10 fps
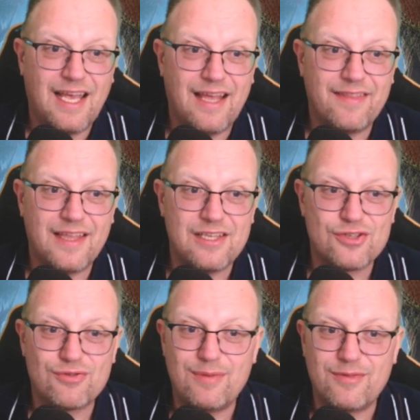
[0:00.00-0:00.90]
And then
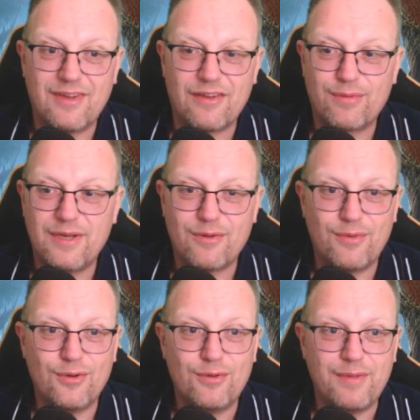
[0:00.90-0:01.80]
streams next week
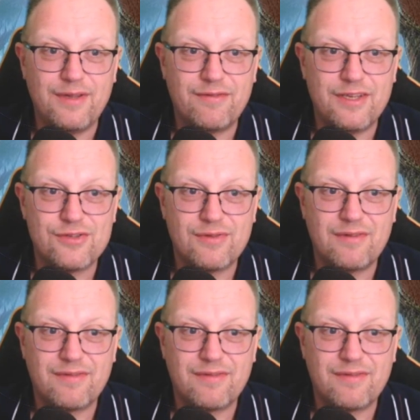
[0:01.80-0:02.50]
will all be featuring